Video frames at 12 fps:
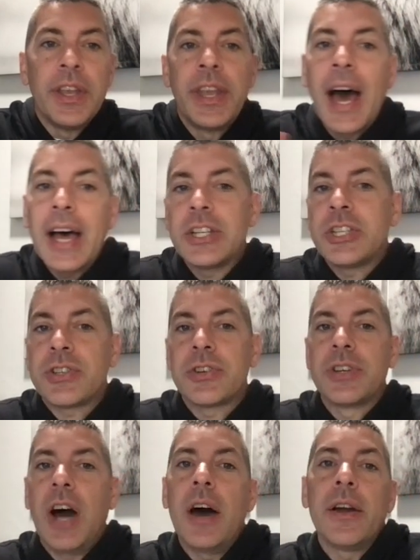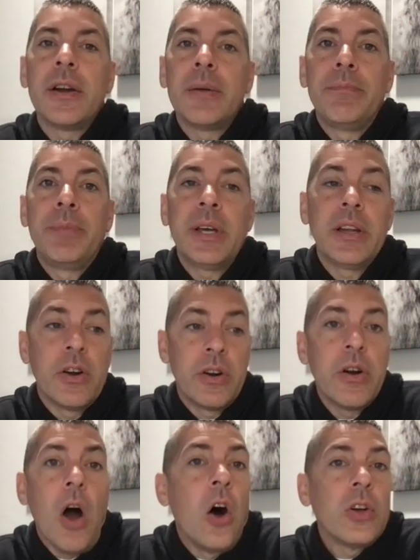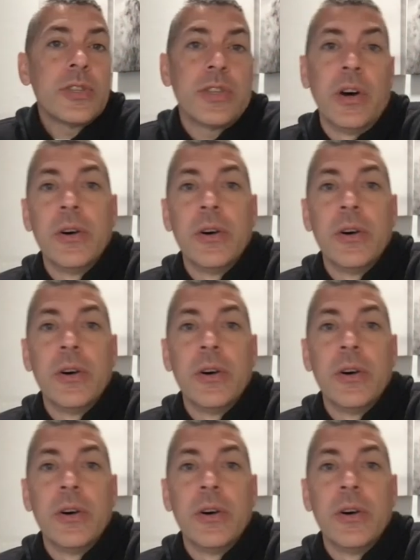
not just her daughter, but her also.